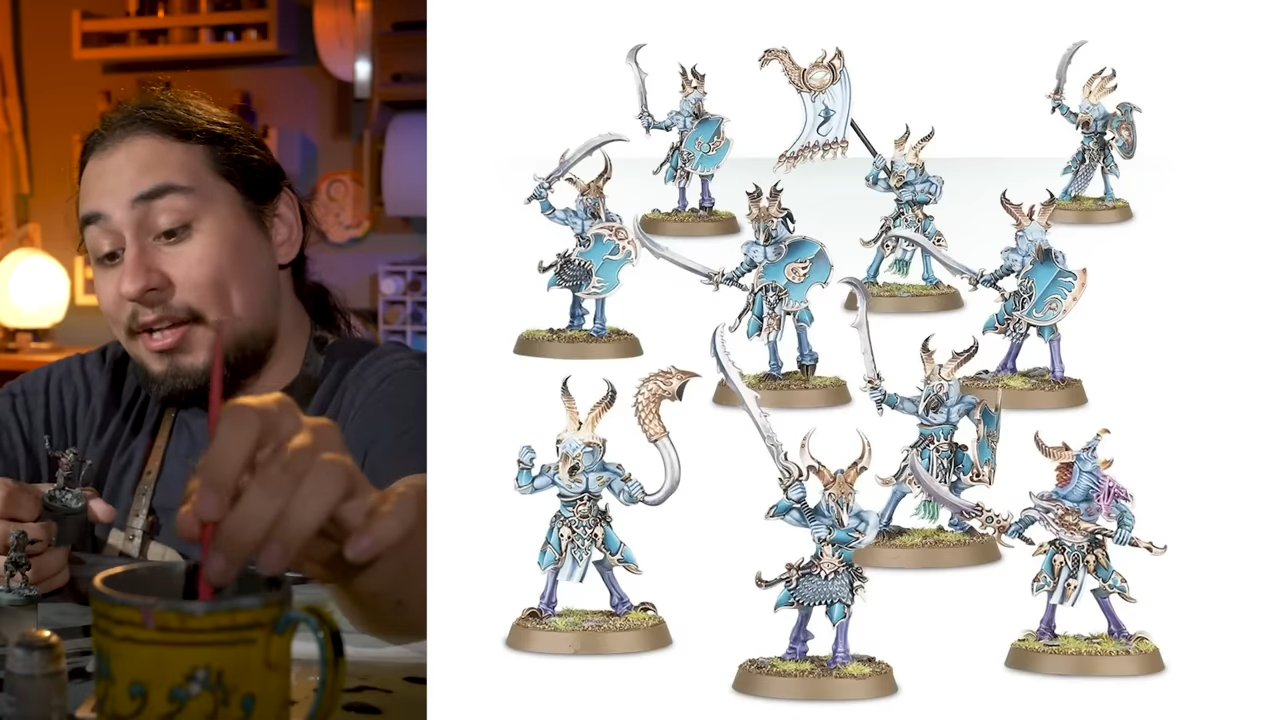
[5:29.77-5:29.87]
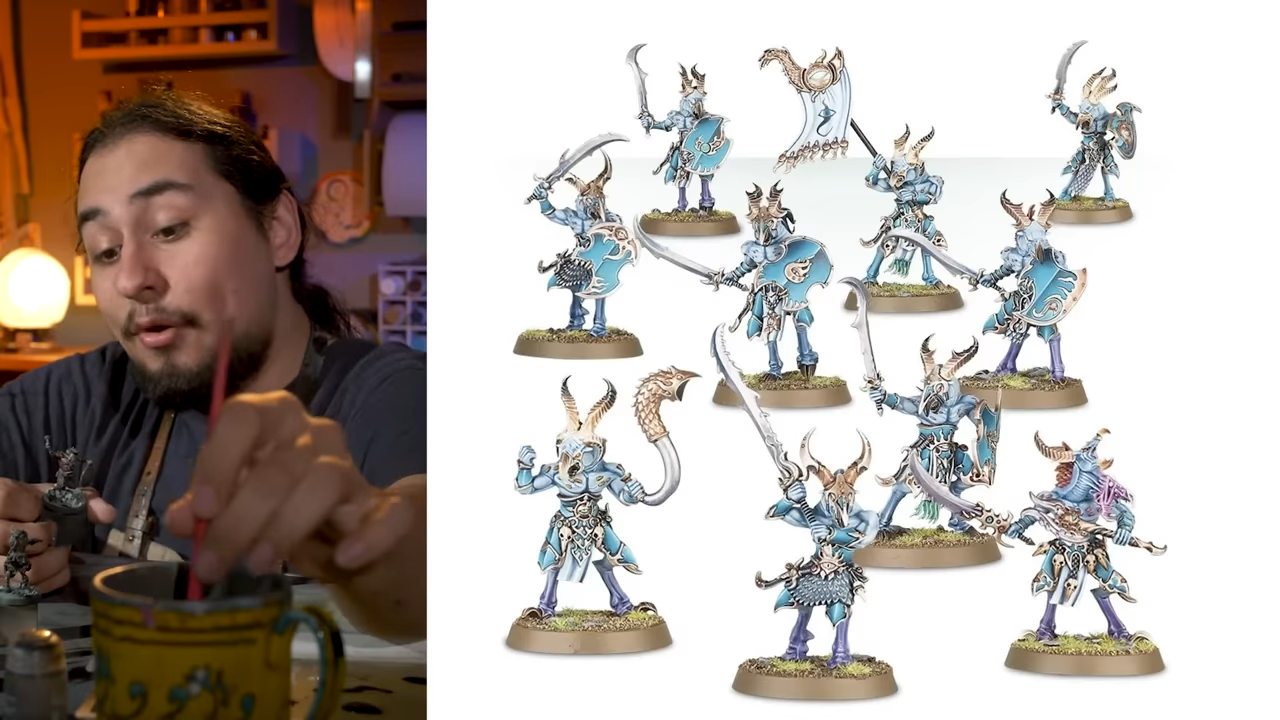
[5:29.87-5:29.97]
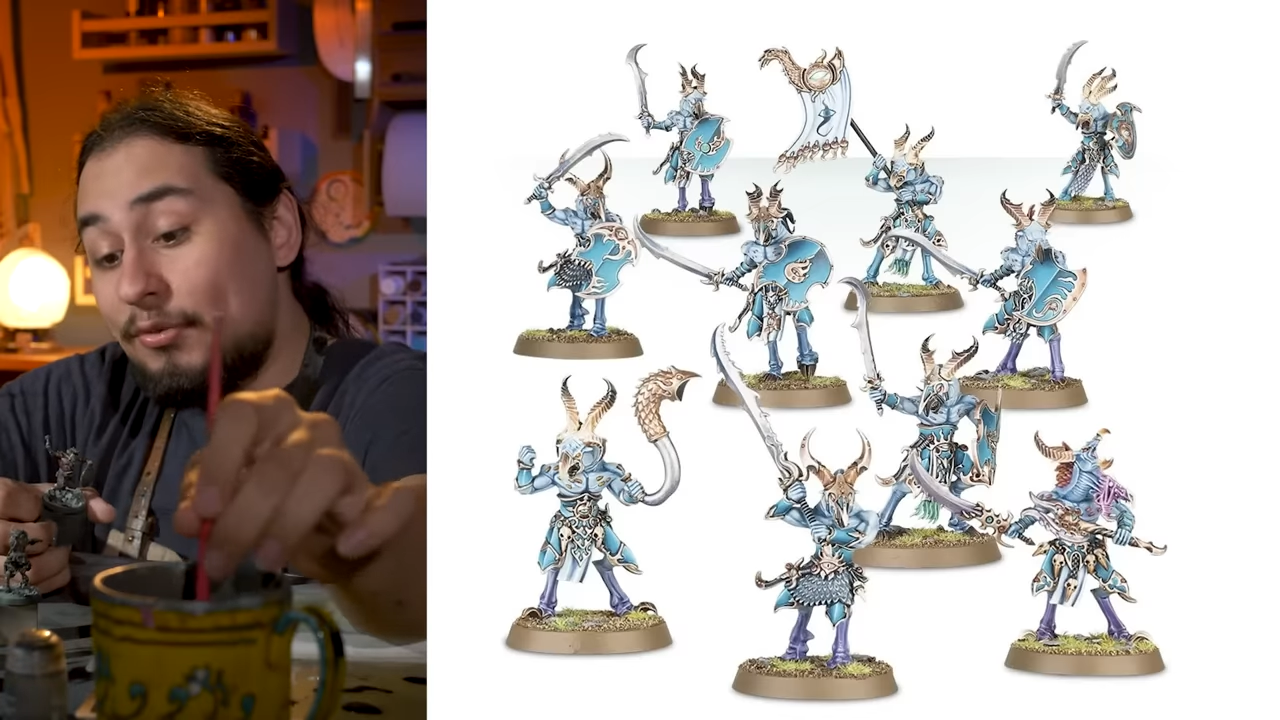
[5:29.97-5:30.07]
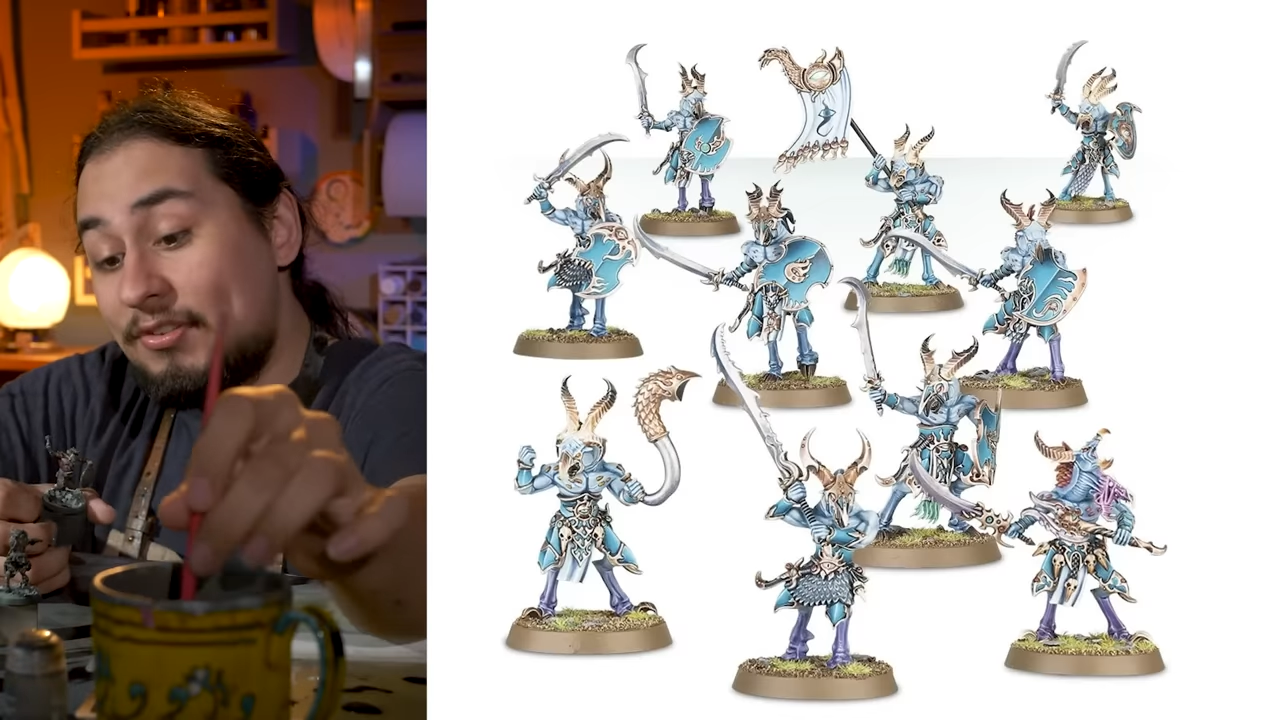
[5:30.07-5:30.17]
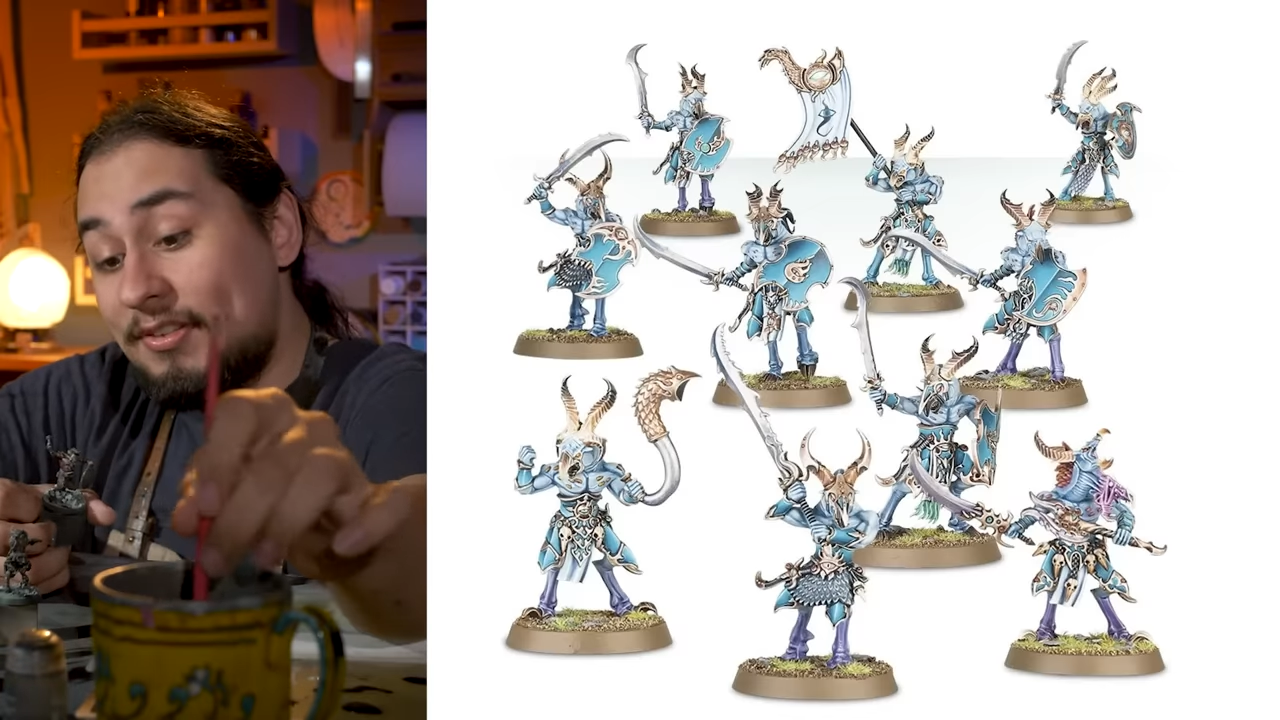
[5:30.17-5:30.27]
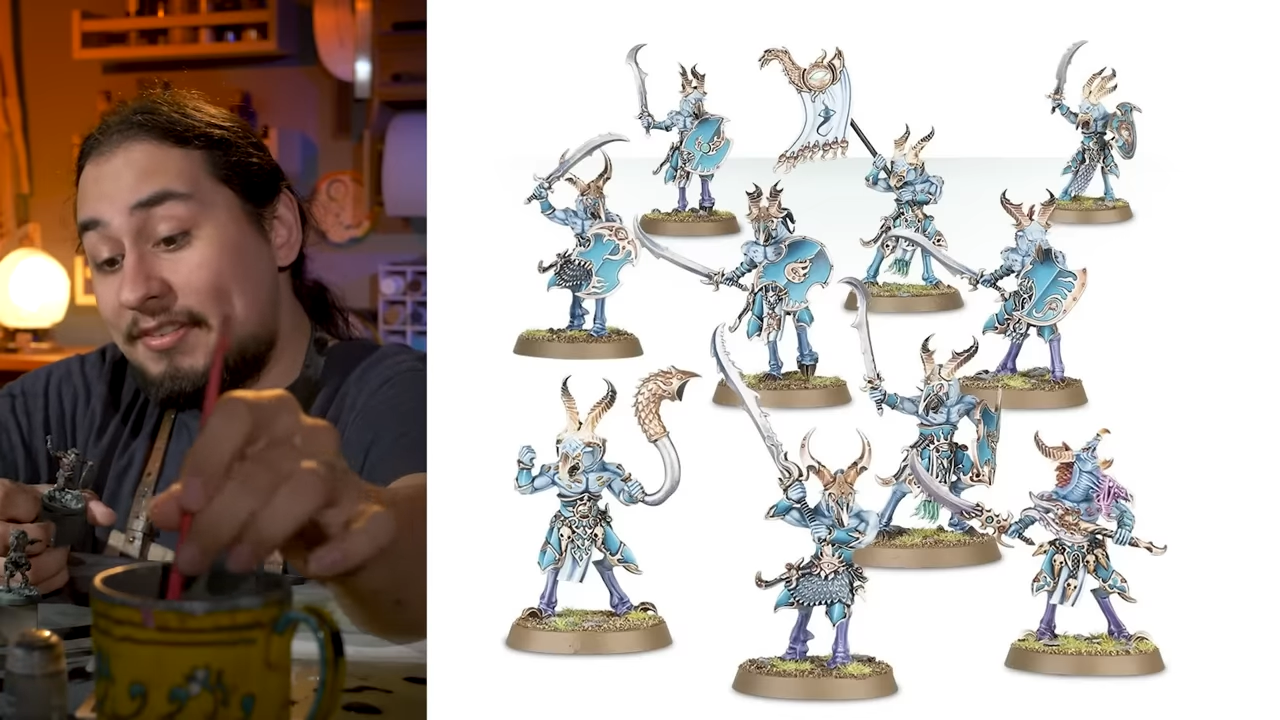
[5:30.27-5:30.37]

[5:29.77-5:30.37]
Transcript: of goats,